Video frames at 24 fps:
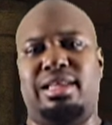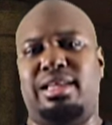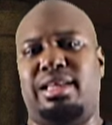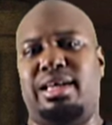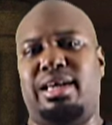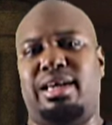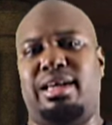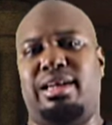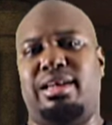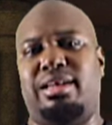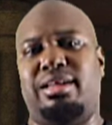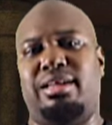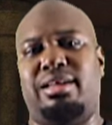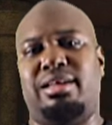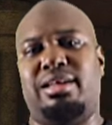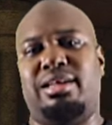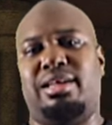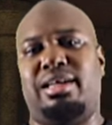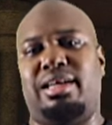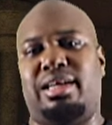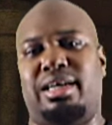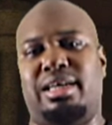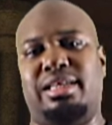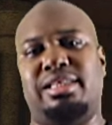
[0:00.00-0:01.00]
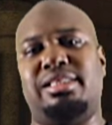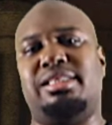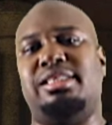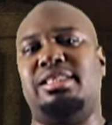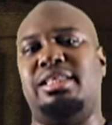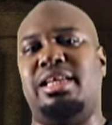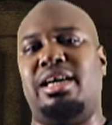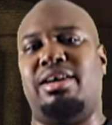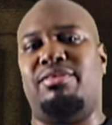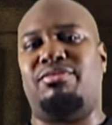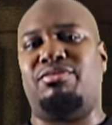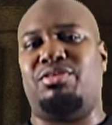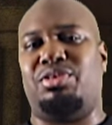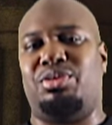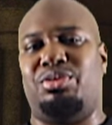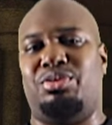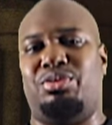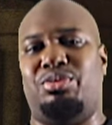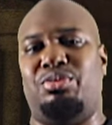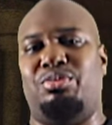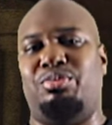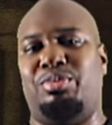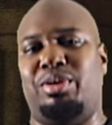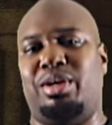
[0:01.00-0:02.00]
and then his
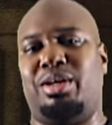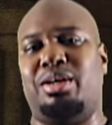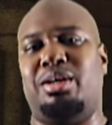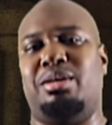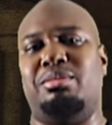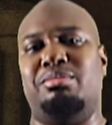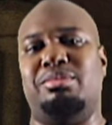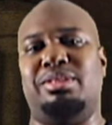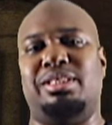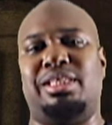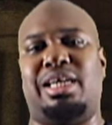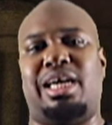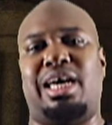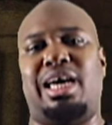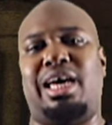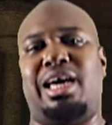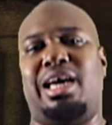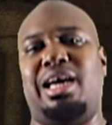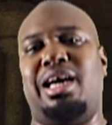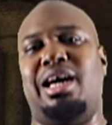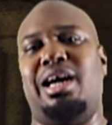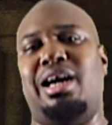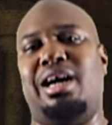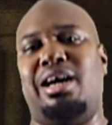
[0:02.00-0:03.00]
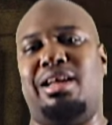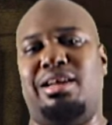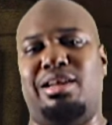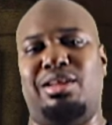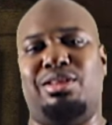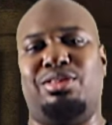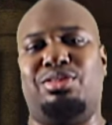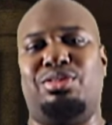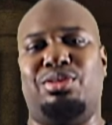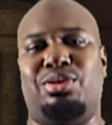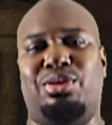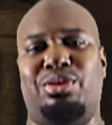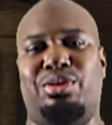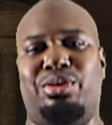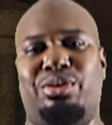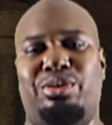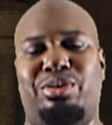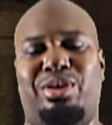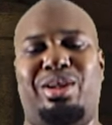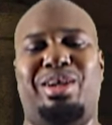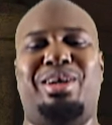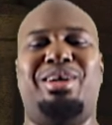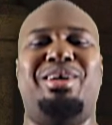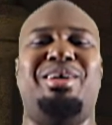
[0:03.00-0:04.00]
nephew becomes Aegon the
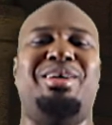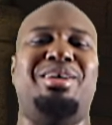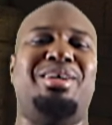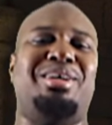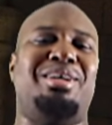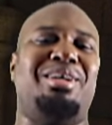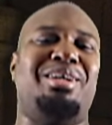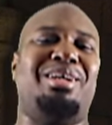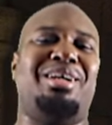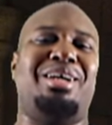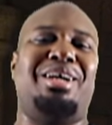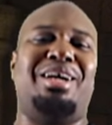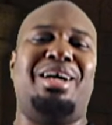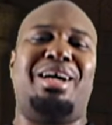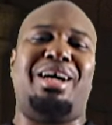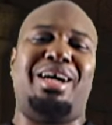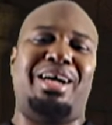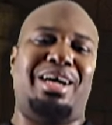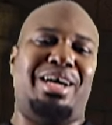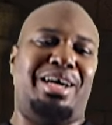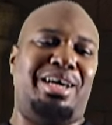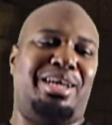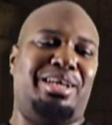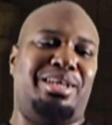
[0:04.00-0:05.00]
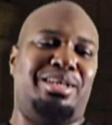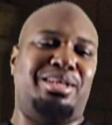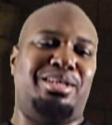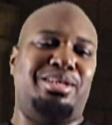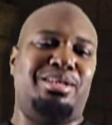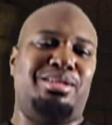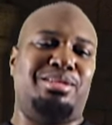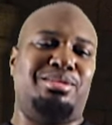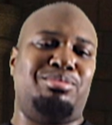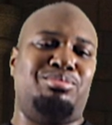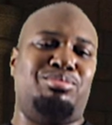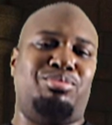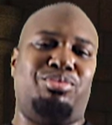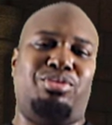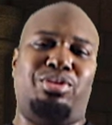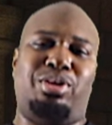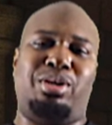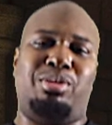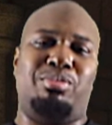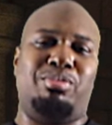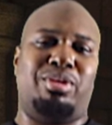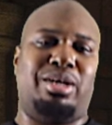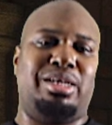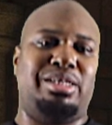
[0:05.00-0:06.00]
Third, and
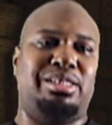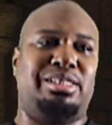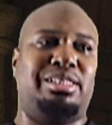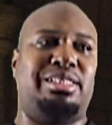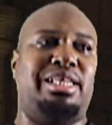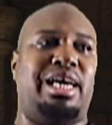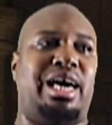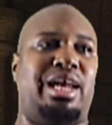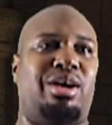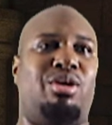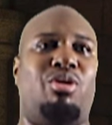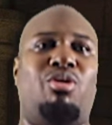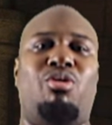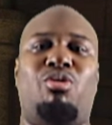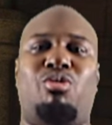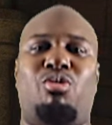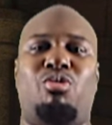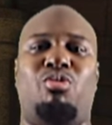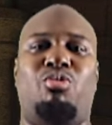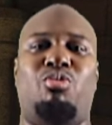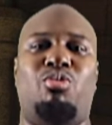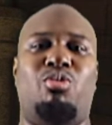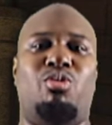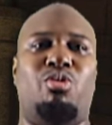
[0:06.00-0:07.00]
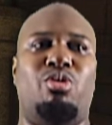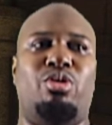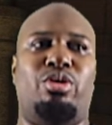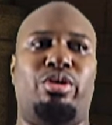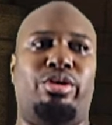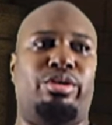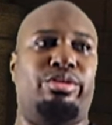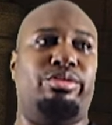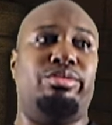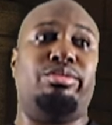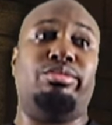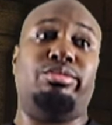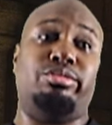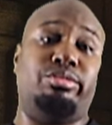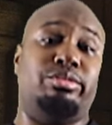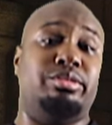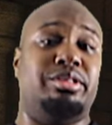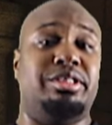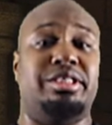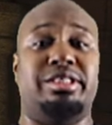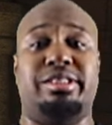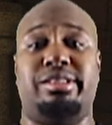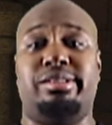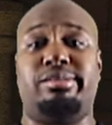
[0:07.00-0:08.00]
pretty much that whole war
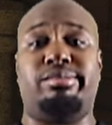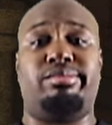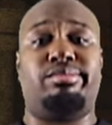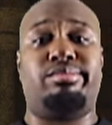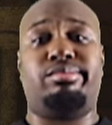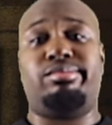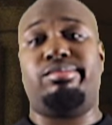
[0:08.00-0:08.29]
was